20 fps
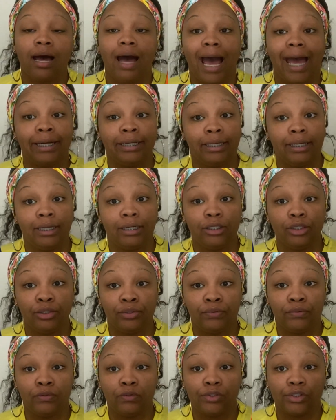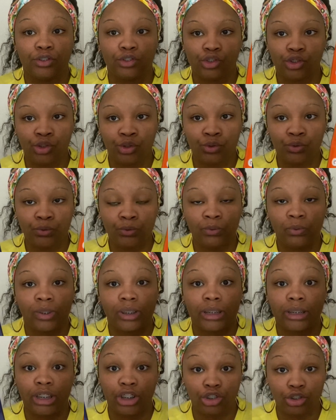I did use 2
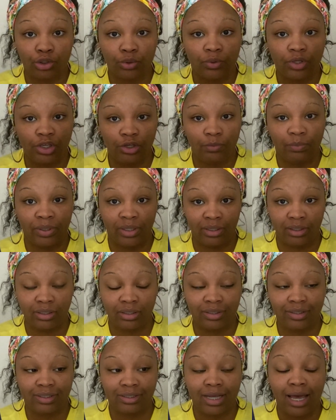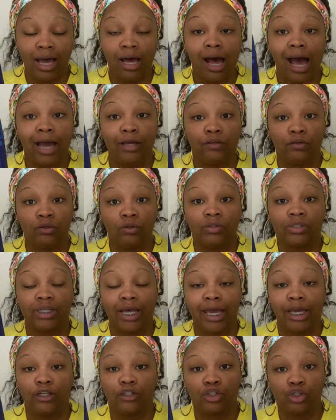digital coupons. I used
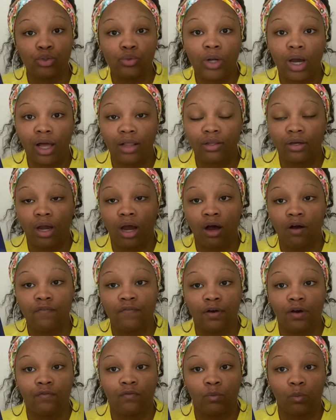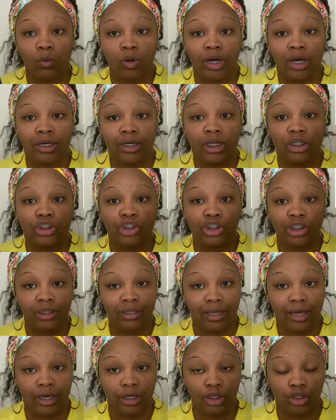a $2 off of one
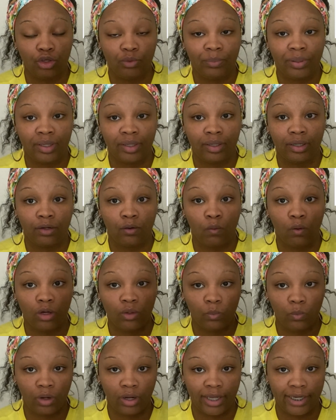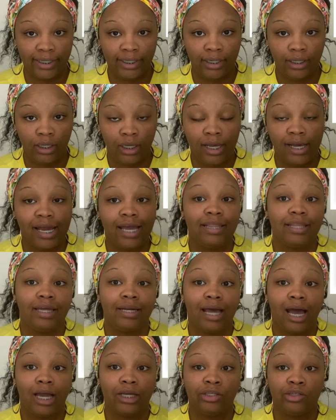Gillette coupon on one, and
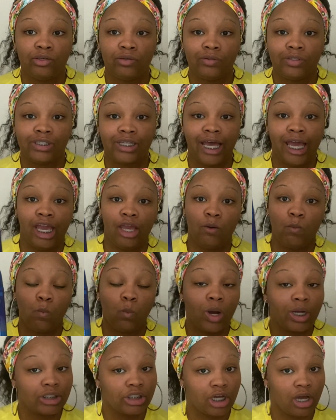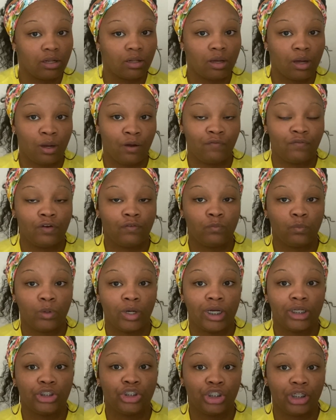then I used a $1 off of
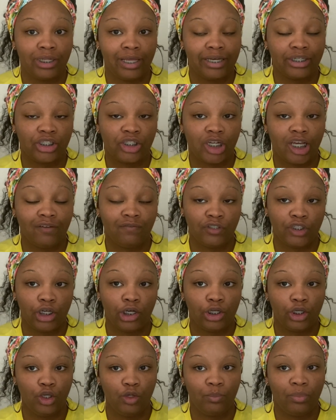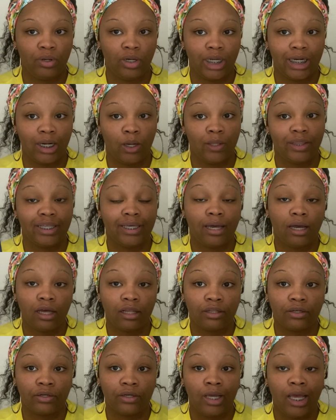one Gillette shave gel coupon on the
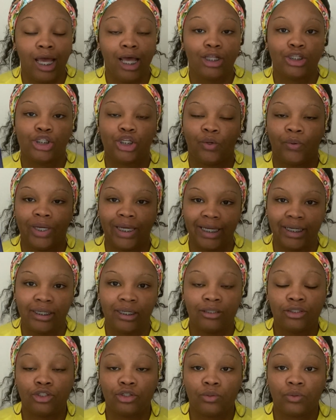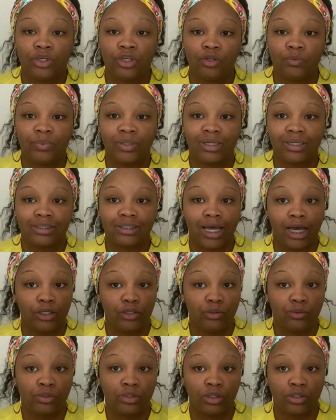other. So in digital coupons, I
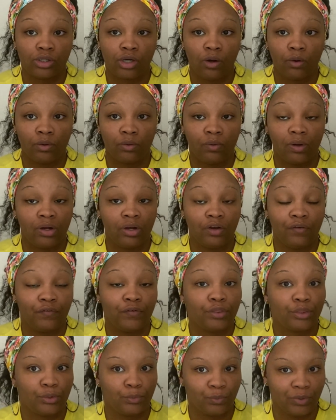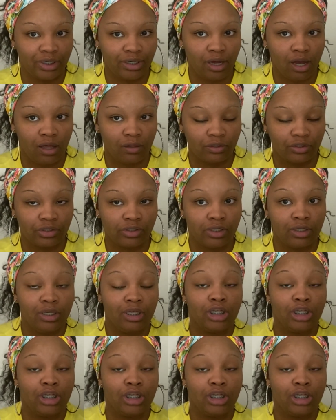used a total of $3.